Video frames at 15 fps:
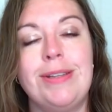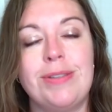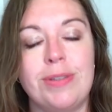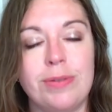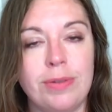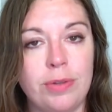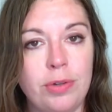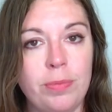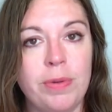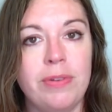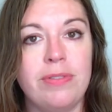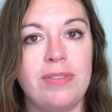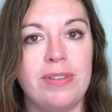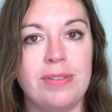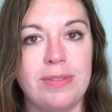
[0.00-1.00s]
So there's a little
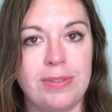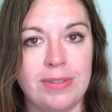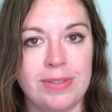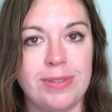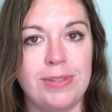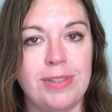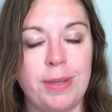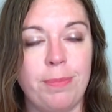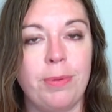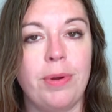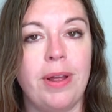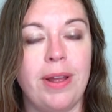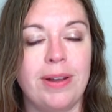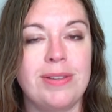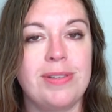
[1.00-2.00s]
bit of this, this
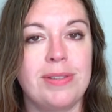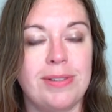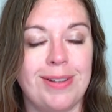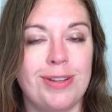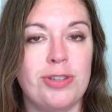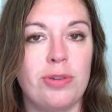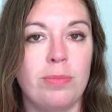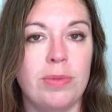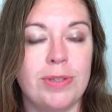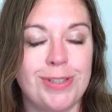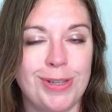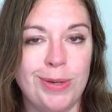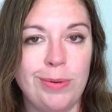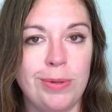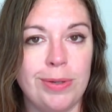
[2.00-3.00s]
deeper existential
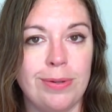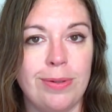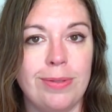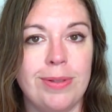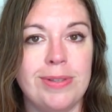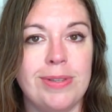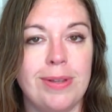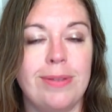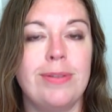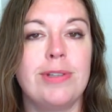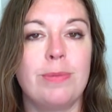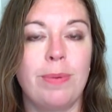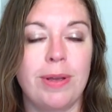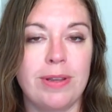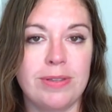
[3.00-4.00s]
material that's in
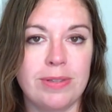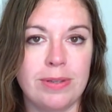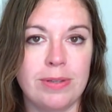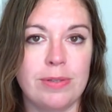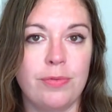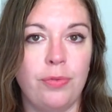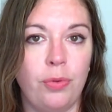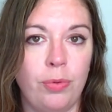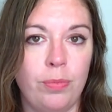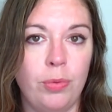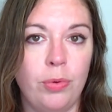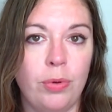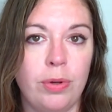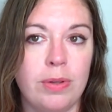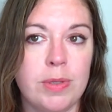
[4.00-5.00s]
this Pisces full
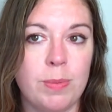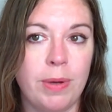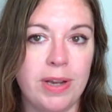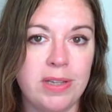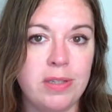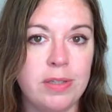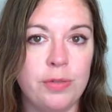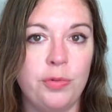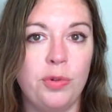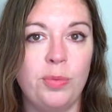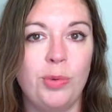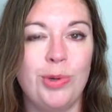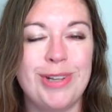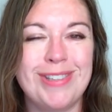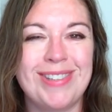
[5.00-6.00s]
moon. This Pisces full
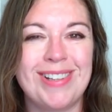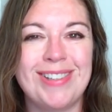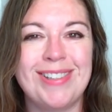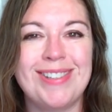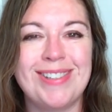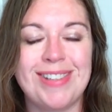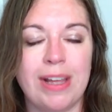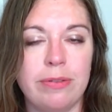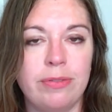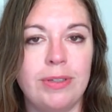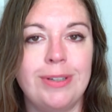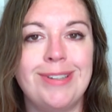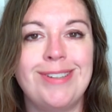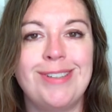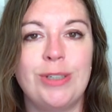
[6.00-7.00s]
moon is at
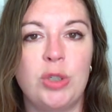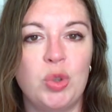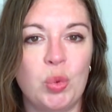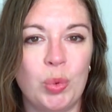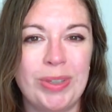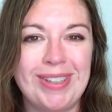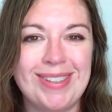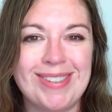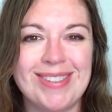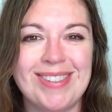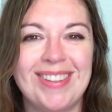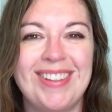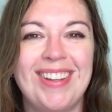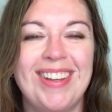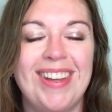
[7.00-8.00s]
seven
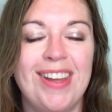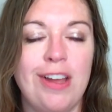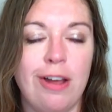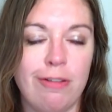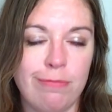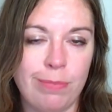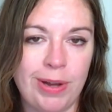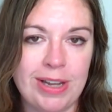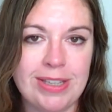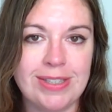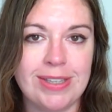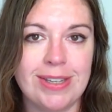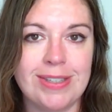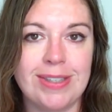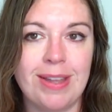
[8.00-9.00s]
degrees of
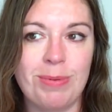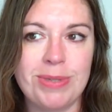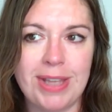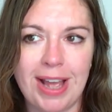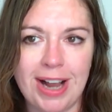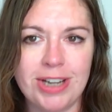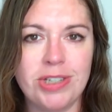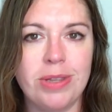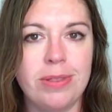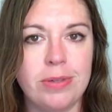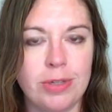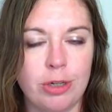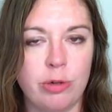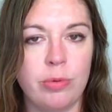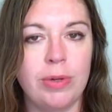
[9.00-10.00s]
Pisces. And that was actually the
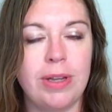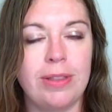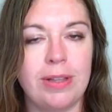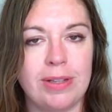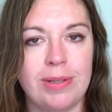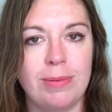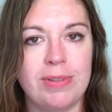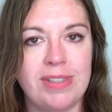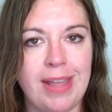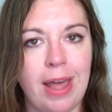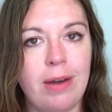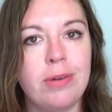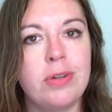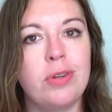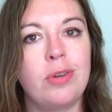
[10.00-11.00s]
degree that
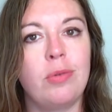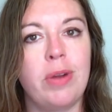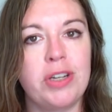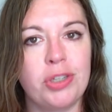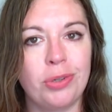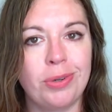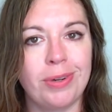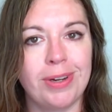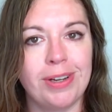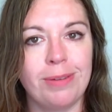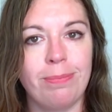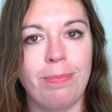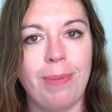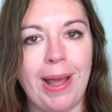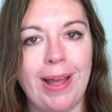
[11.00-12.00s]
Saturn turned
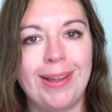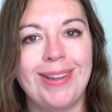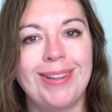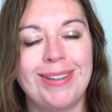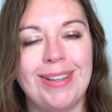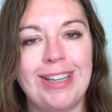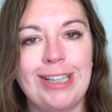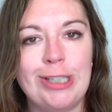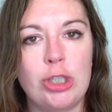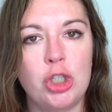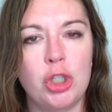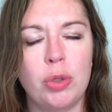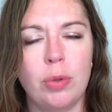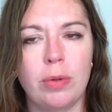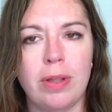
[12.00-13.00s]
retrograde back in
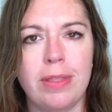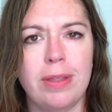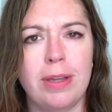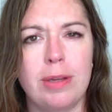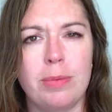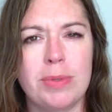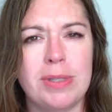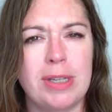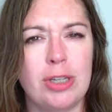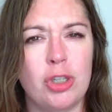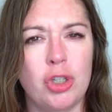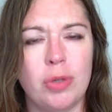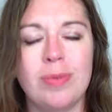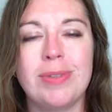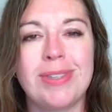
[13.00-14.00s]
June. I think it was like
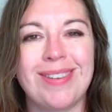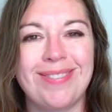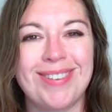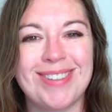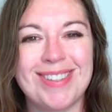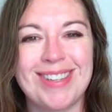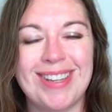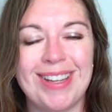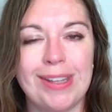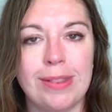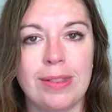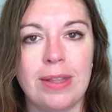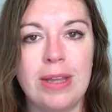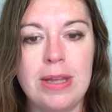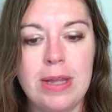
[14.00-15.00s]
June
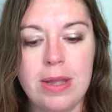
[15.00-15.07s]
seventeenth.